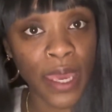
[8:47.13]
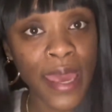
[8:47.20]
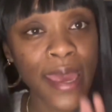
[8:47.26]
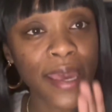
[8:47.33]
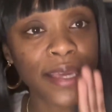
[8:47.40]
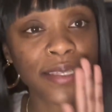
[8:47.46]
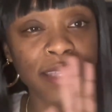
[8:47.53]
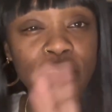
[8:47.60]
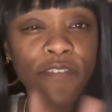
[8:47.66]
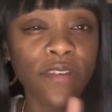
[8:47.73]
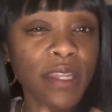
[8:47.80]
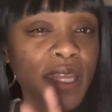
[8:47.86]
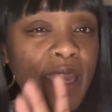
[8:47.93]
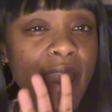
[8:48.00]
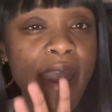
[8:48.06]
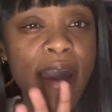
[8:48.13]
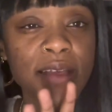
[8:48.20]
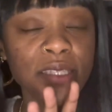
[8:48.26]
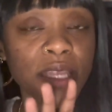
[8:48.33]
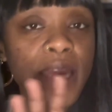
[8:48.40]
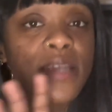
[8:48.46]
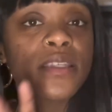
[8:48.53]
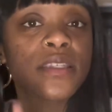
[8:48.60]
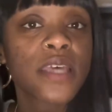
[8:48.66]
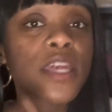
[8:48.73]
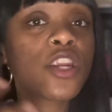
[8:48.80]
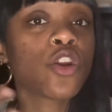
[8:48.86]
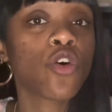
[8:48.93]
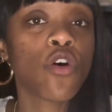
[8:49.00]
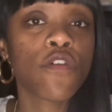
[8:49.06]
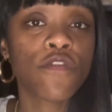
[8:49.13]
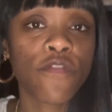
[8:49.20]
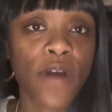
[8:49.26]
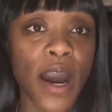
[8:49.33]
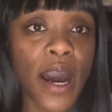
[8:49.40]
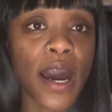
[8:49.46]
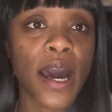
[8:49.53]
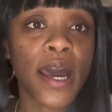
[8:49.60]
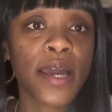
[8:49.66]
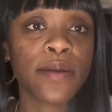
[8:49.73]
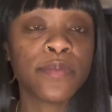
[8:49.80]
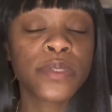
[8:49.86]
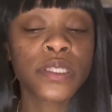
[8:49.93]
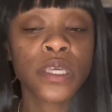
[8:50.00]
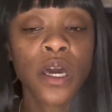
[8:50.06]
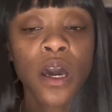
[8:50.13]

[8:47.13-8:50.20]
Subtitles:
It definitely has like Set It Off vibes.